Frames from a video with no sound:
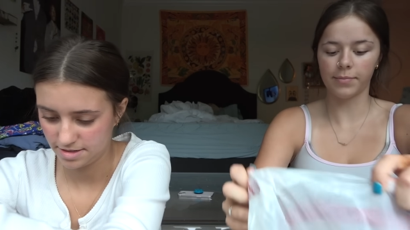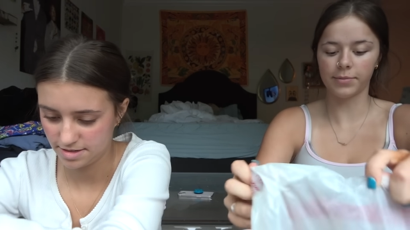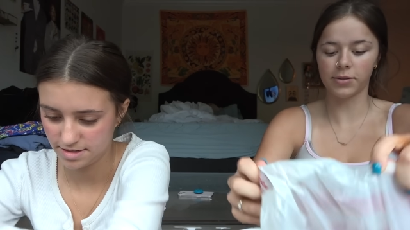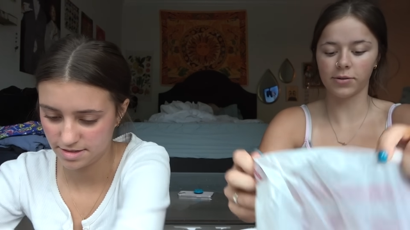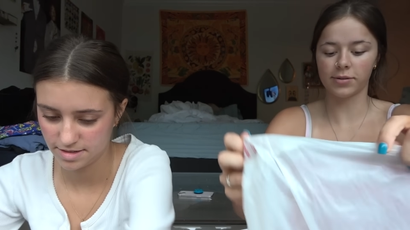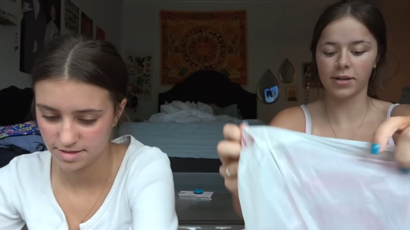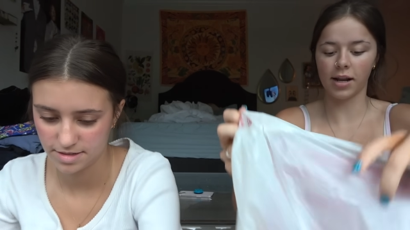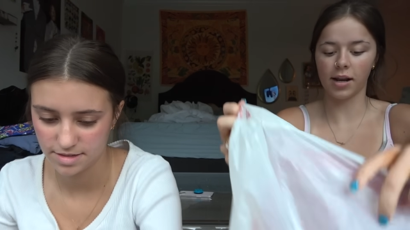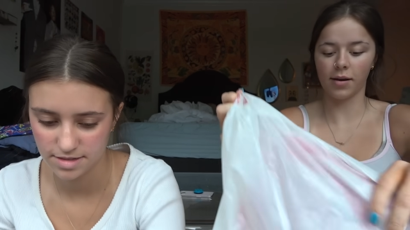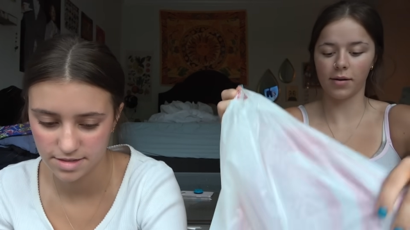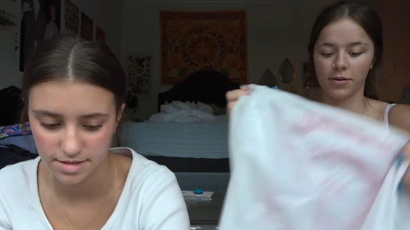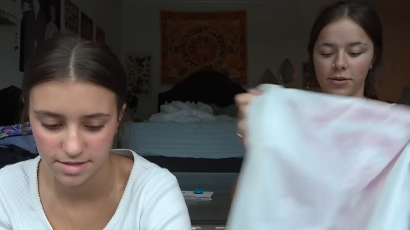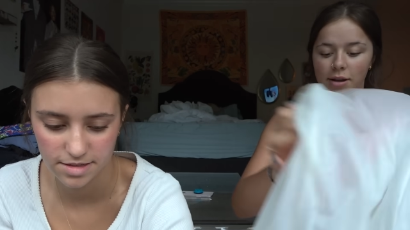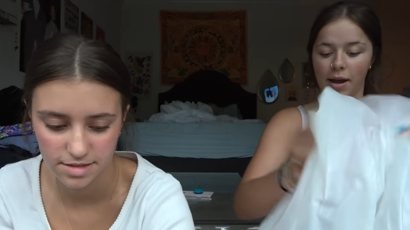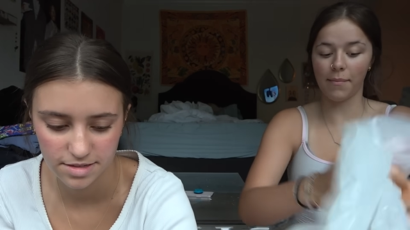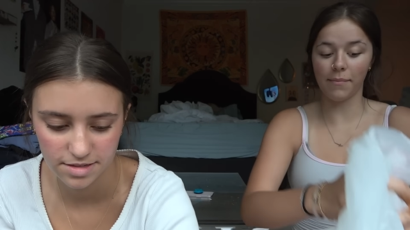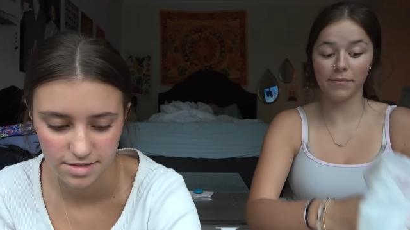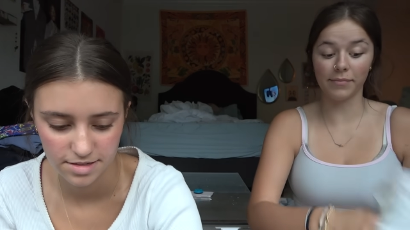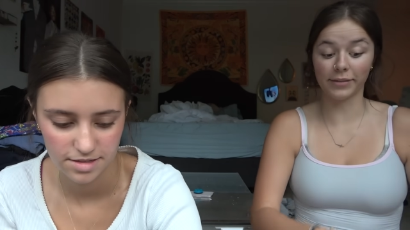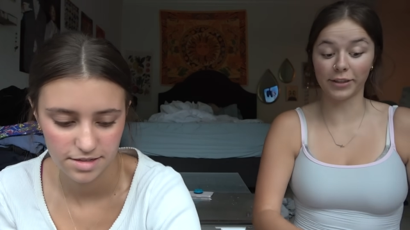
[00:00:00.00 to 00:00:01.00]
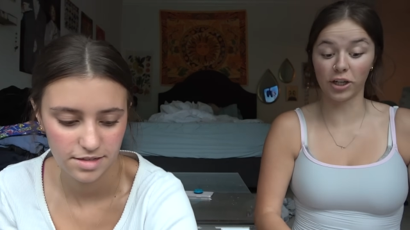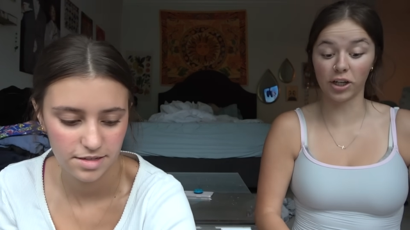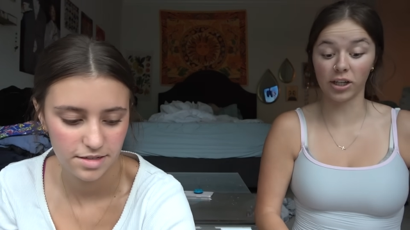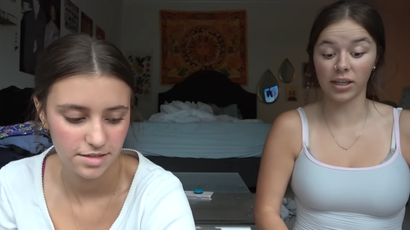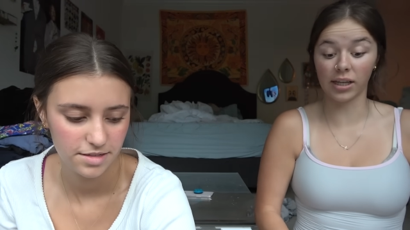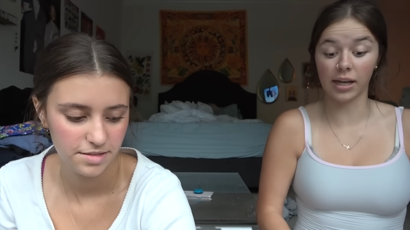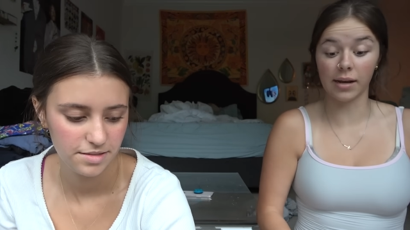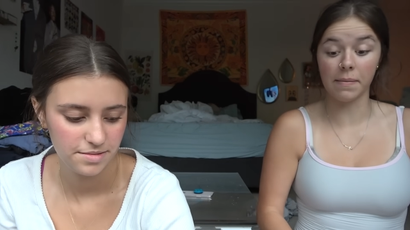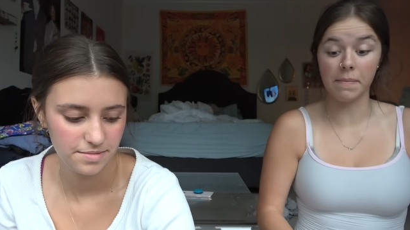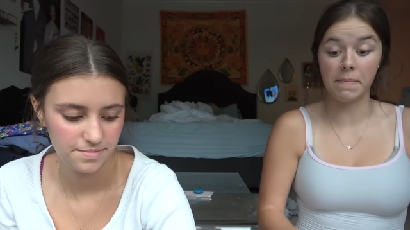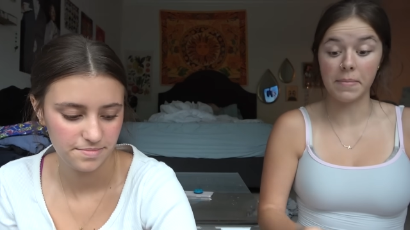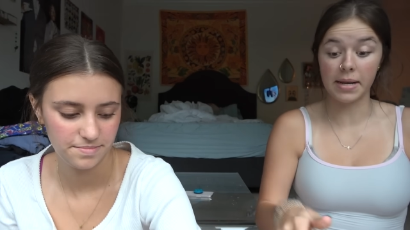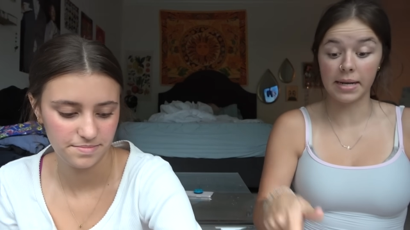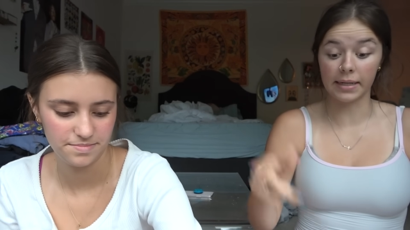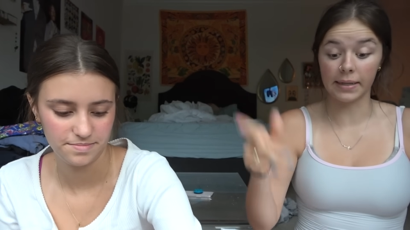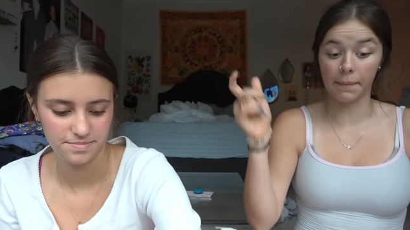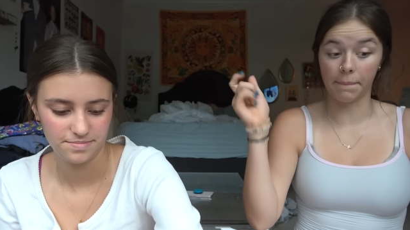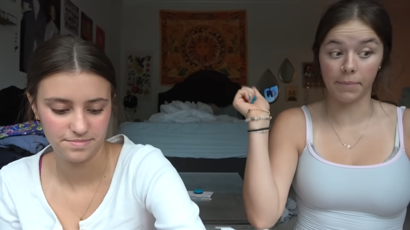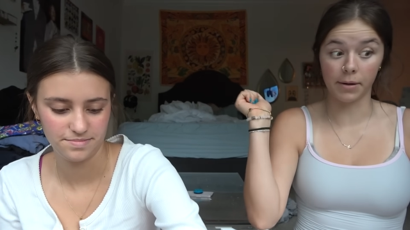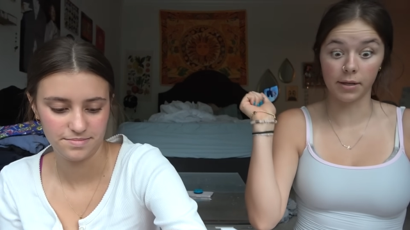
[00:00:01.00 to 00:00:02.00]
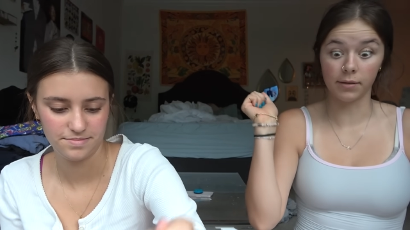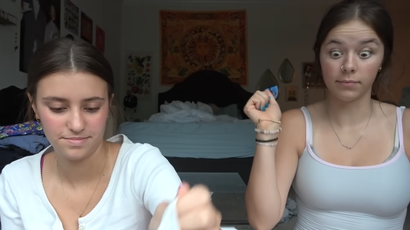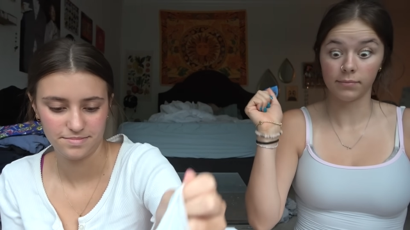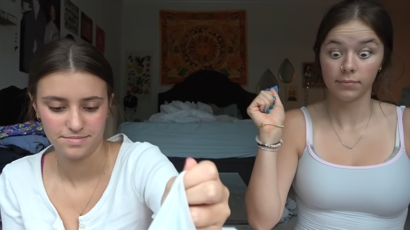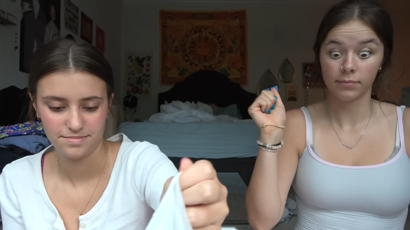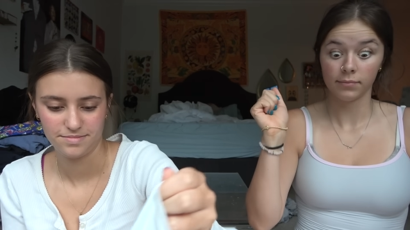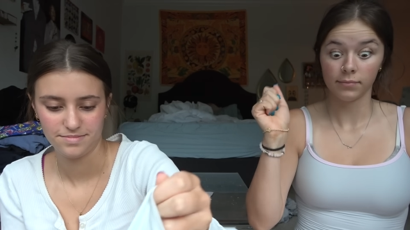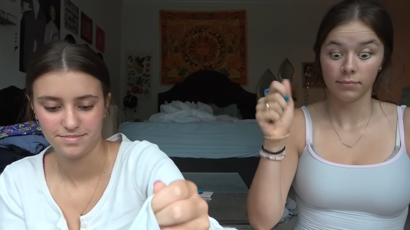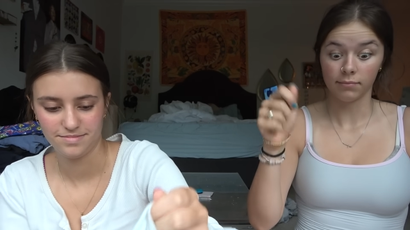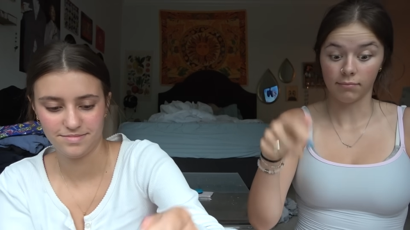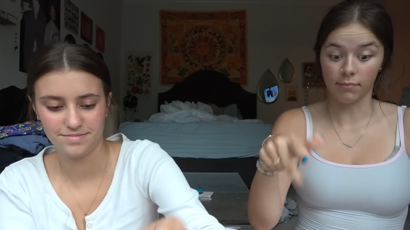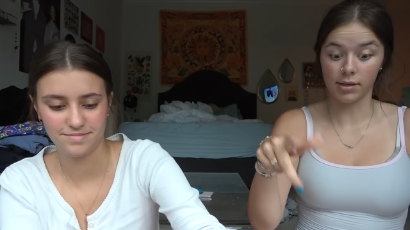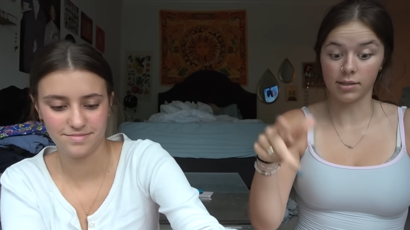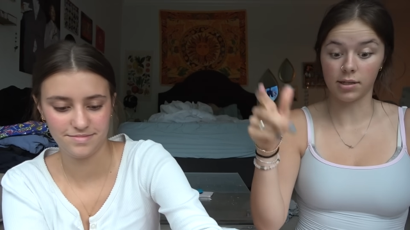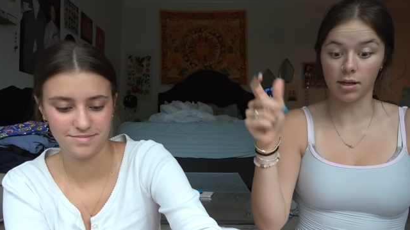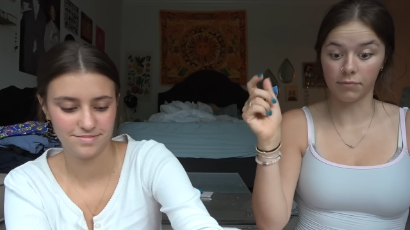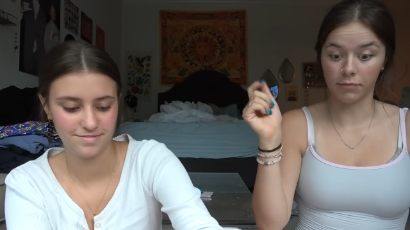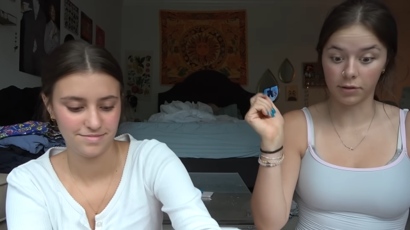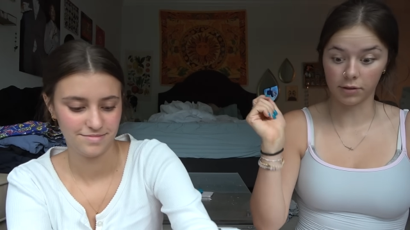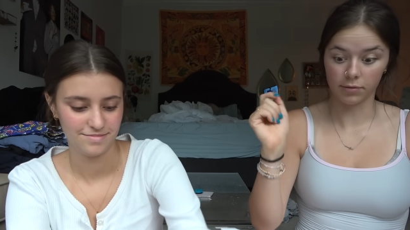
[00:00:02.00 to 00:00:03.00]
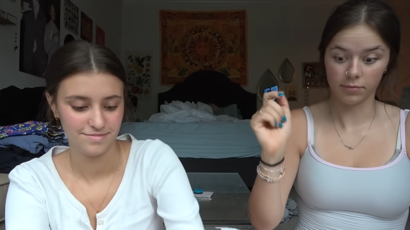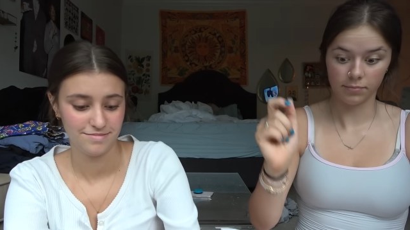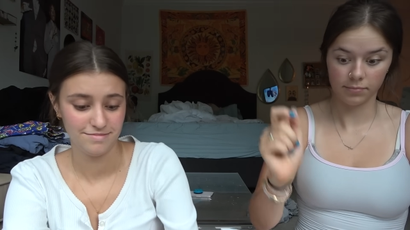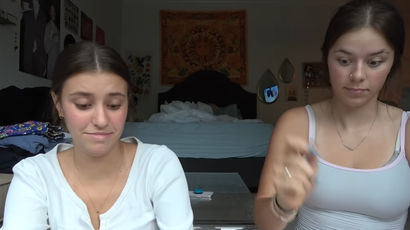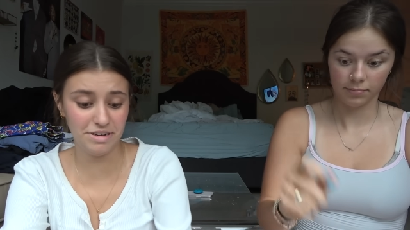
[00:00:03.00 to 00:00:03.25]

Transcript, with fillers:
Speaker 1: I'm so excited. I'm literally gonna immediately put my stuff on.